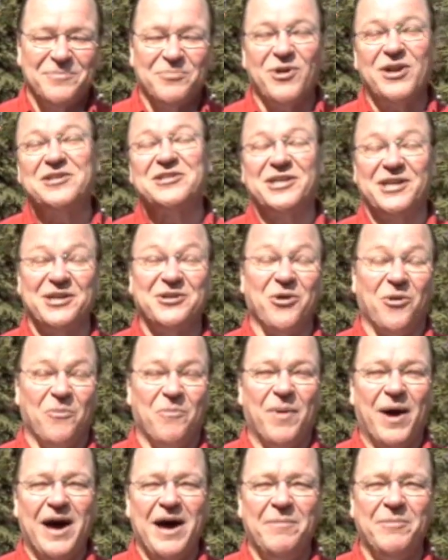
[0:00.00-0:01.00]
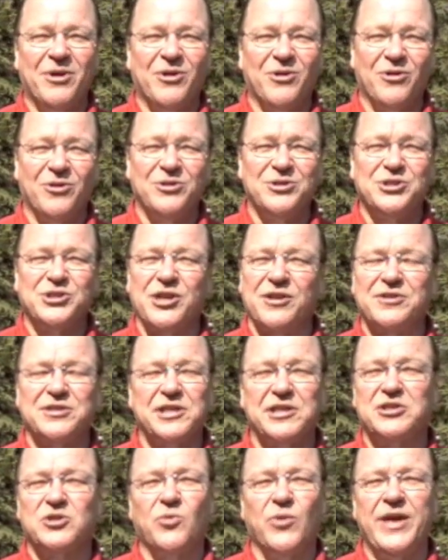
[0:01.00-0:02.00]
President Obama urged us
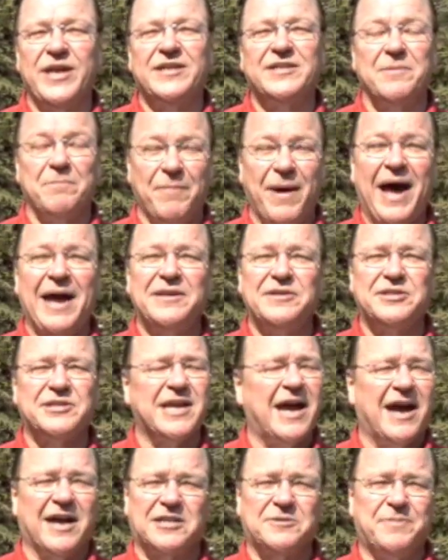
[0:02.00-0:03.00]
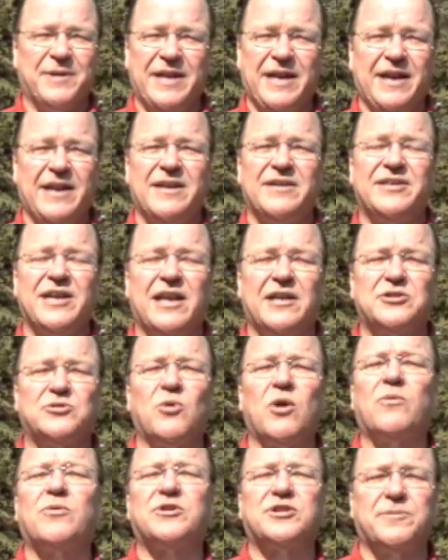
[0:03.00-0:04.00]
this week to buy stocks, but he didn't tell us
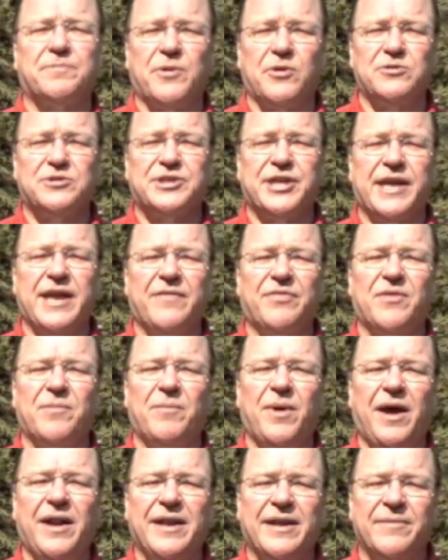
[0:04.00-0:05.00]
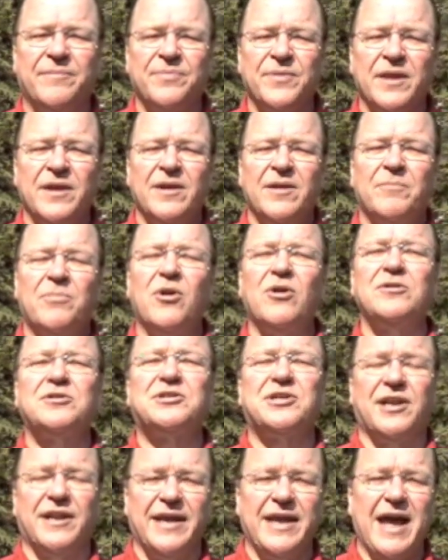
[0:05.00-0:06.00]
where we're supposed to get the money.
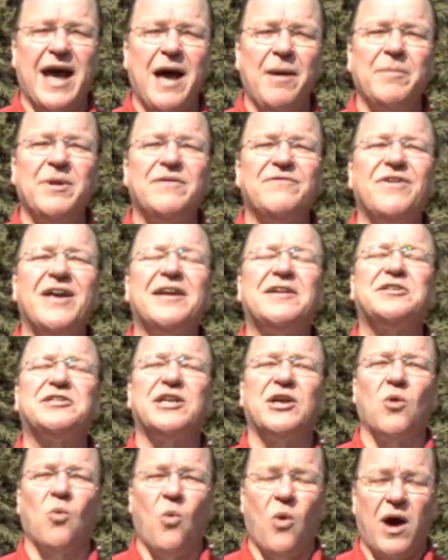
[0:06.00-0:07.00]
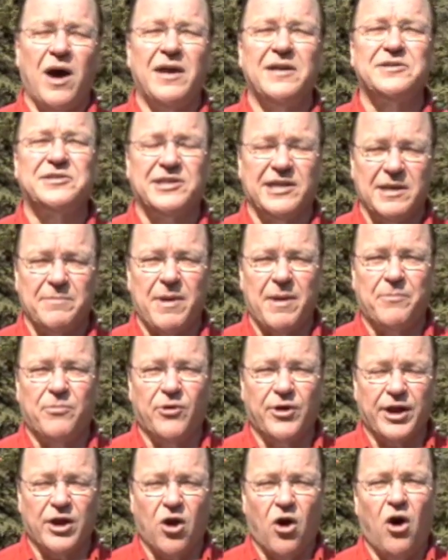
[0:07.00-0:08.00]
Personally, I'm investing wisely by
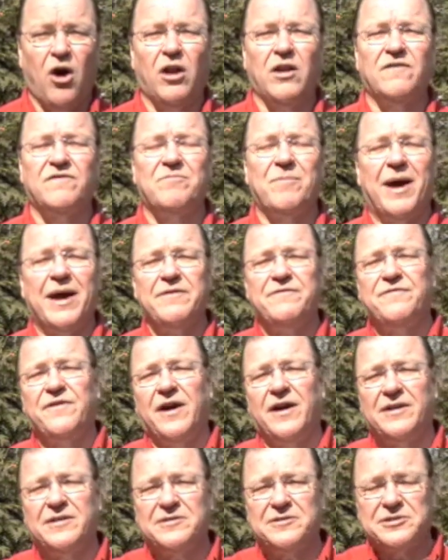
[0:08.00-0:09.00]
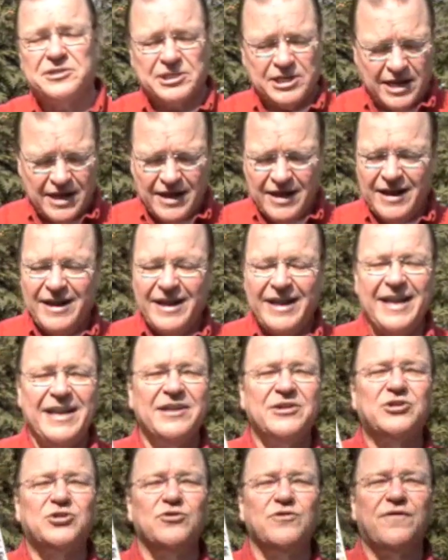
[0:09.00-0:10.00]
putting all of my funds
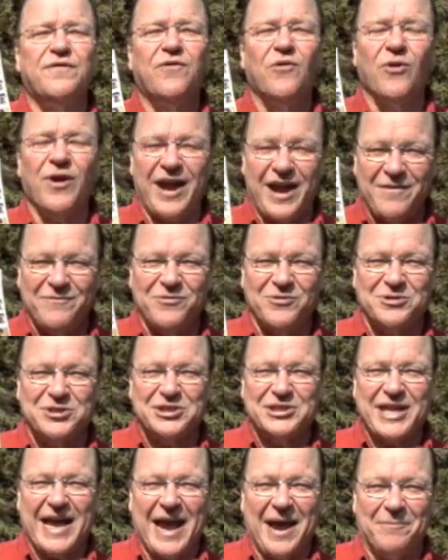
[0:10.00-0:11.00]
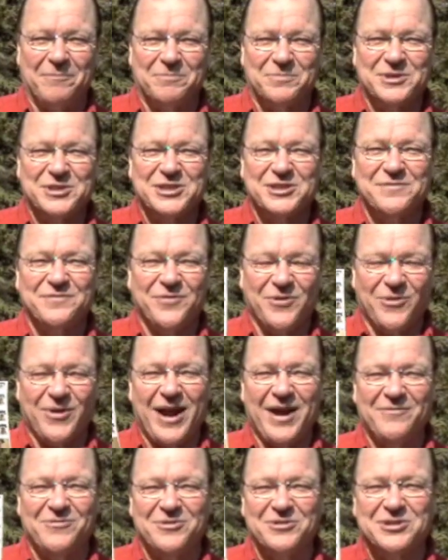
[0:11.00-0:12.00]
into forever stamps.
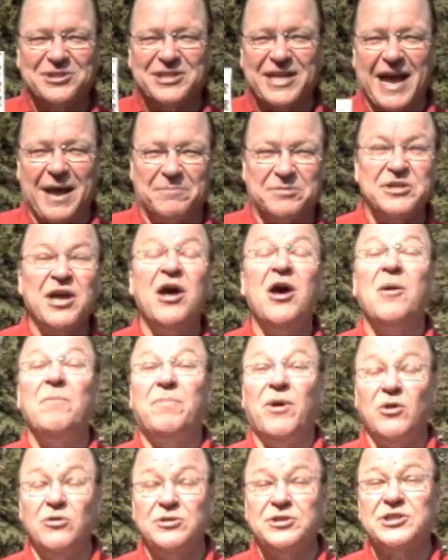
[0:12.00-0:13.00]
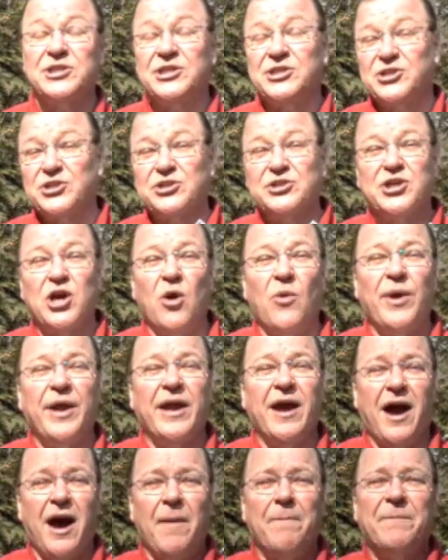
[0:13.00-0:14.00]
Forever stamps. Postage is
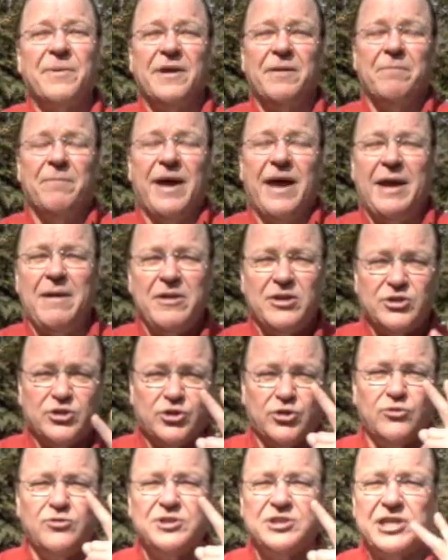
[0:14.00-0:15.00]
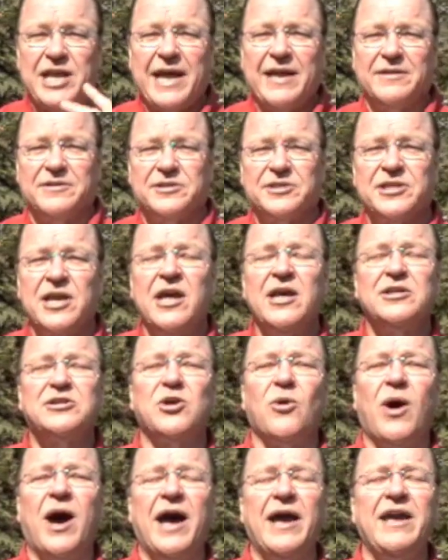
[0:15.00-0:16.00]
going up in May 2 cents.
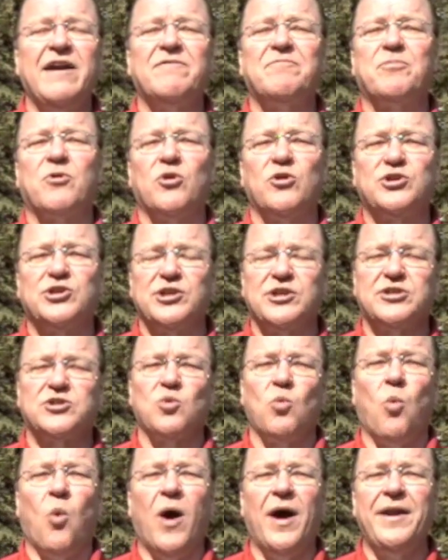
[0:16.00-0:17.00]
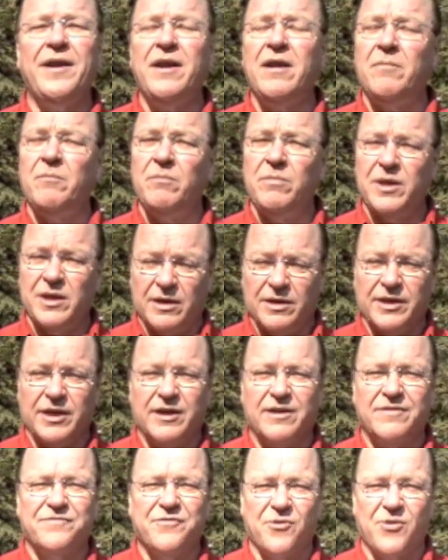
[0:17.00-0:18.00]
So I have purchased 1
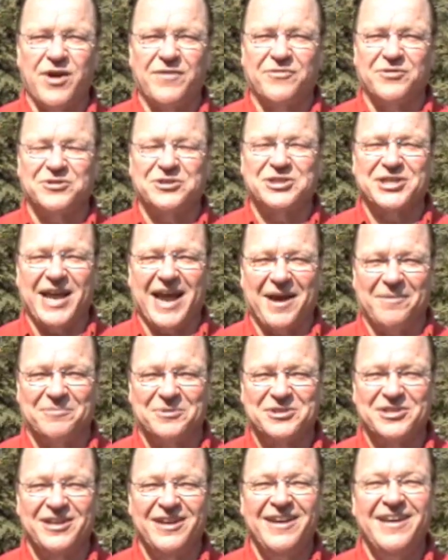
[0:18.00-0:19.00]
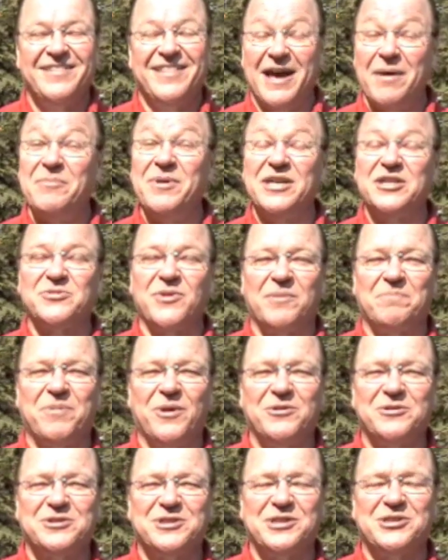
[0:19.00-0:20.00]
million forever stamps. That means when
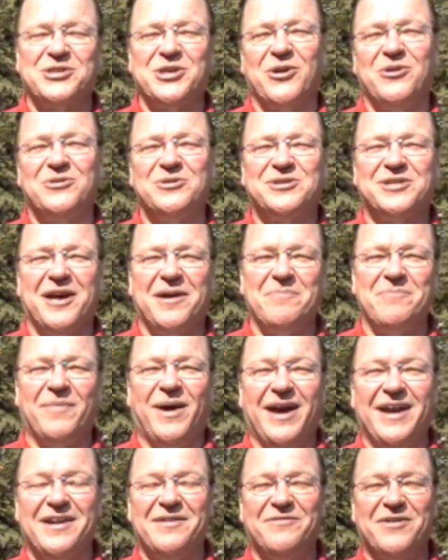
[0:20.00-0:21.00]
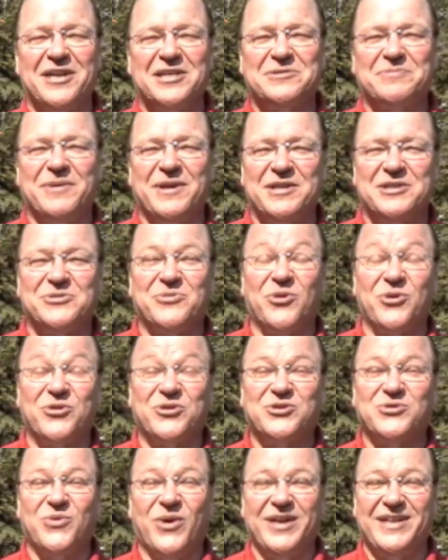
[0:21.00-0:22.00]
postage goes up, my investment is
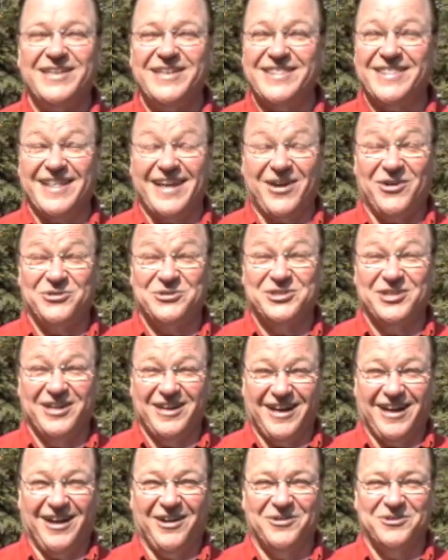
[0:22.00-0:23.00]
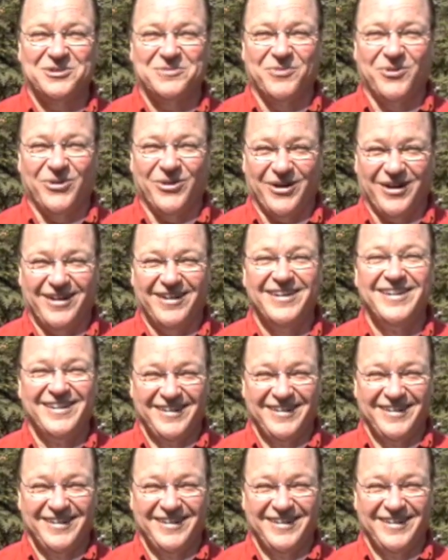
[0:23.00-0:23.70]
worth $20,000 more.